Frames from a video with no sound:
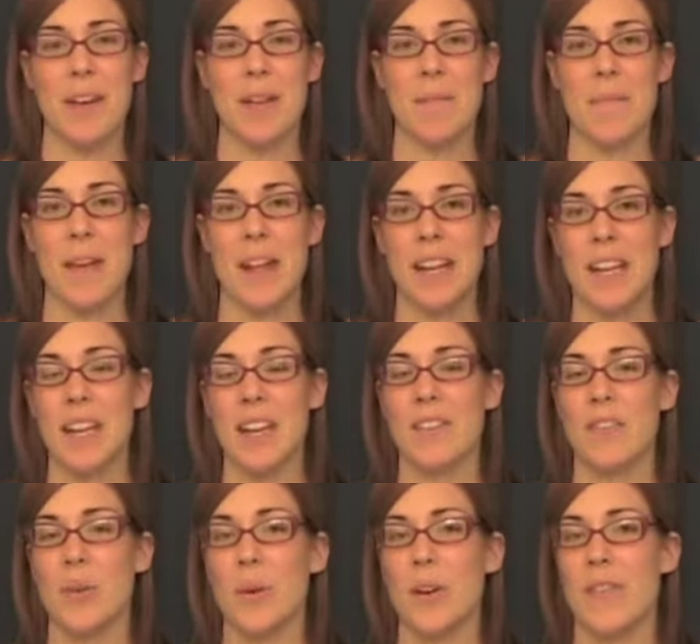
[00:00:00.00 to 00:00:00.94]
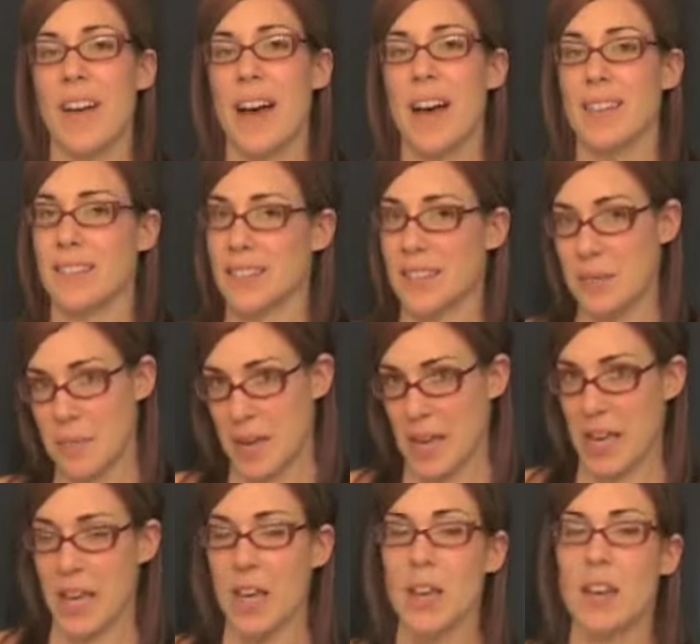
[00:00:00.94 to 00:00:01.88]
Many of you have asked
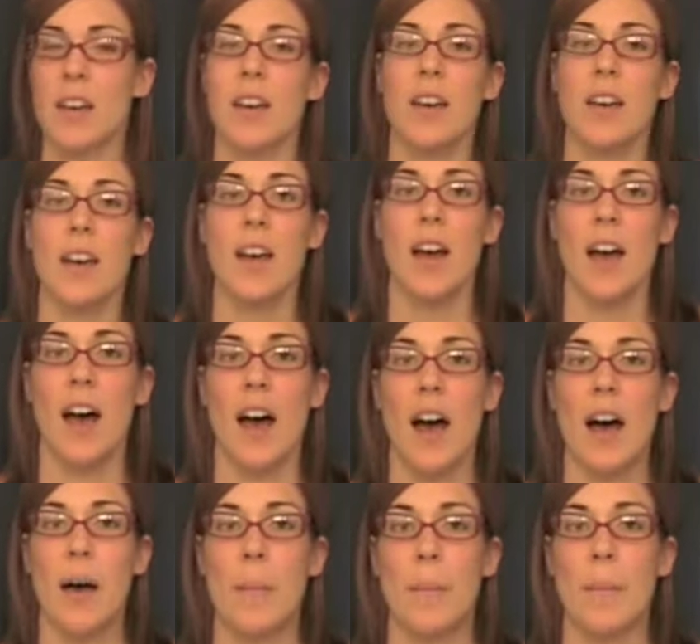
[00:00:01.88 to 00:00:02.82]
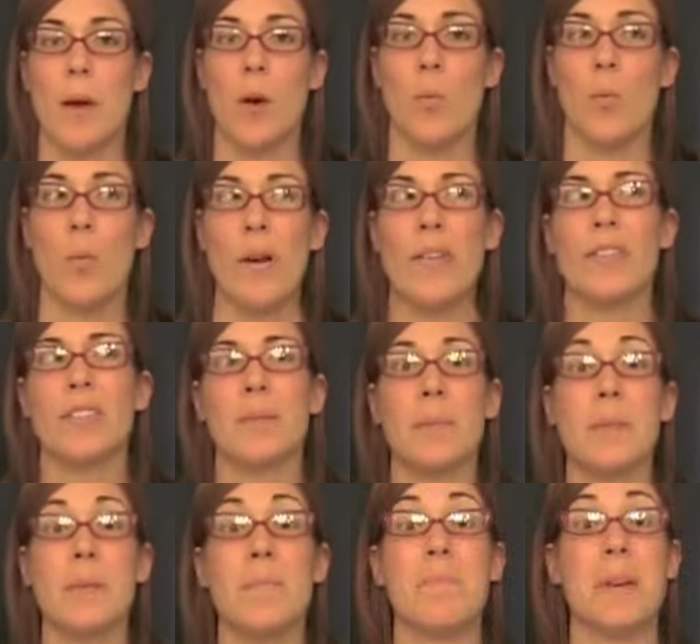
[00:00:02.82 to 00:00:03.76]
me, what are
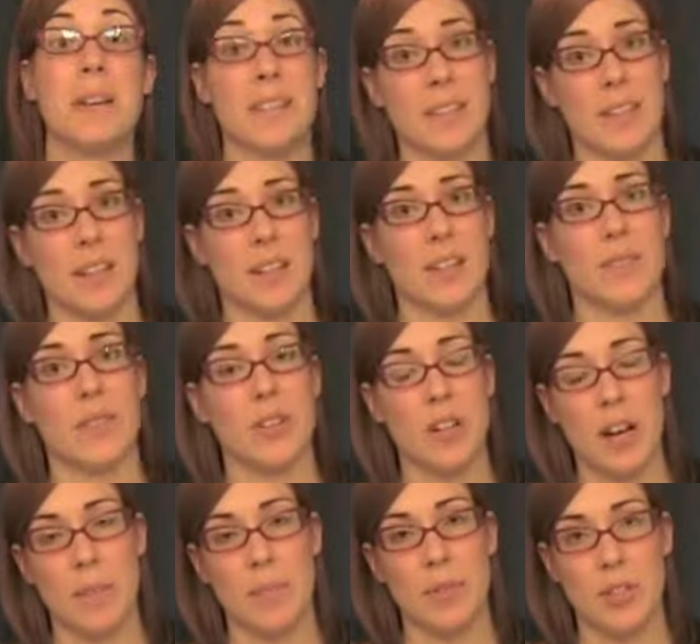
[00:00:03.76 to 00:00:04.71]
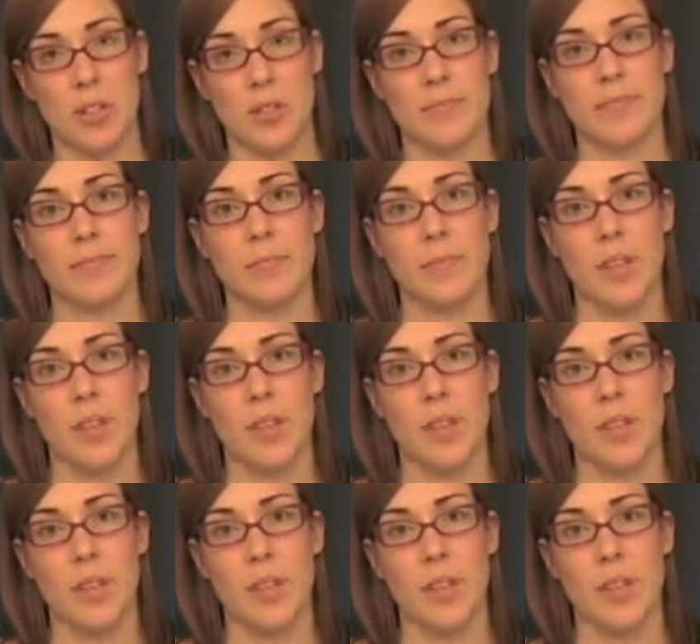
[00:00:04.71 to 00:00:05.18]
some of the basics for an updo?